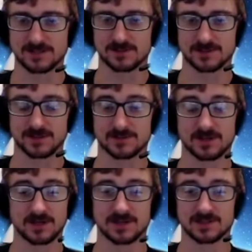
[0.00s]
It was a
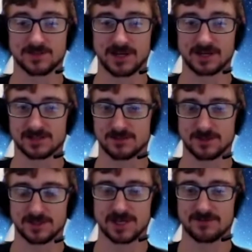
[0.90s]
good experience. I'm
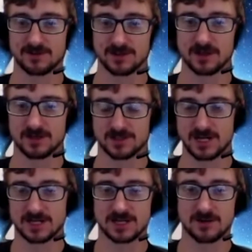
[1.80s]
gonna definitely
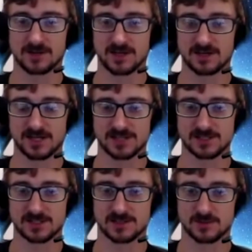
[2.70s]
try to go again
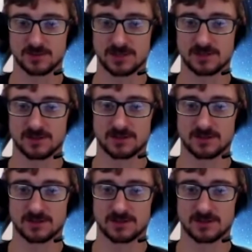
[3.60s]
next year as well.